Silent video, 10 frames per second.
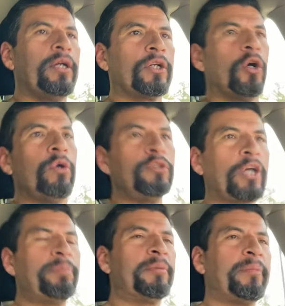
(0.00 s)
Go to
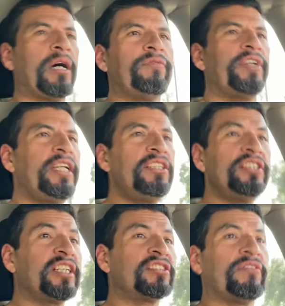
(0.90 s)
drop them off. He
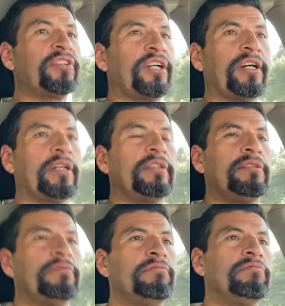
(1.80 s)
just gets off the car.
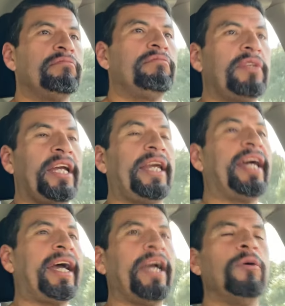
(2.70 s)
And
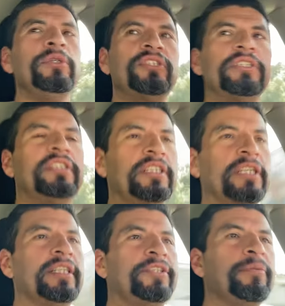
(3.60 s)

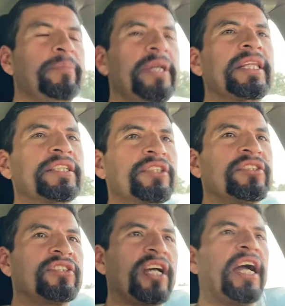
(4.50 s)
to me, that's a
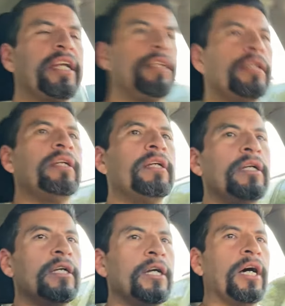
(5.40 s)
sign
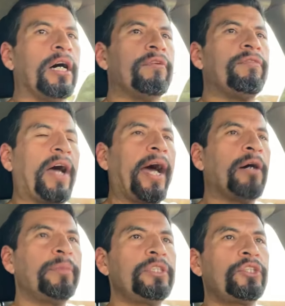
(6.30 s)
of
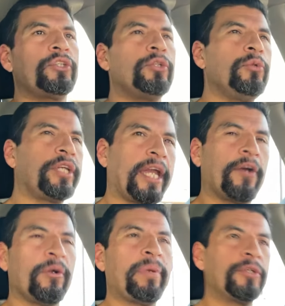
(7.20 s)
how much you
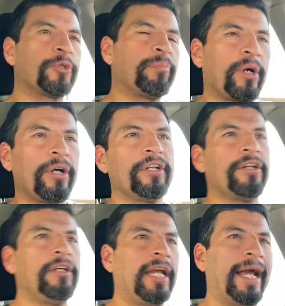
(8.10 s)
care about your
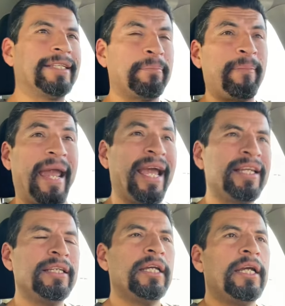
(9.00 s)
partner as a
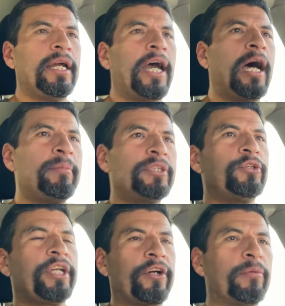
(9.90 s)
man, how much
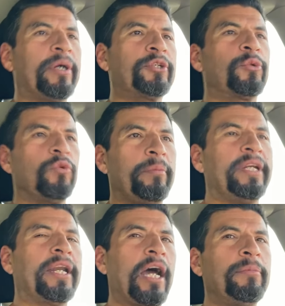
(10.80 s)
you care about your
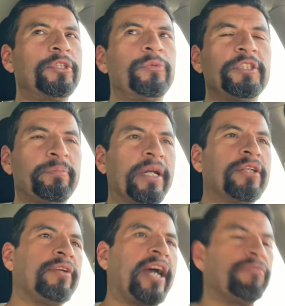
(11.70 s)
woman, and how much
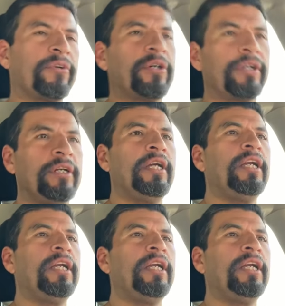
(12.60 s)
respect you have for her.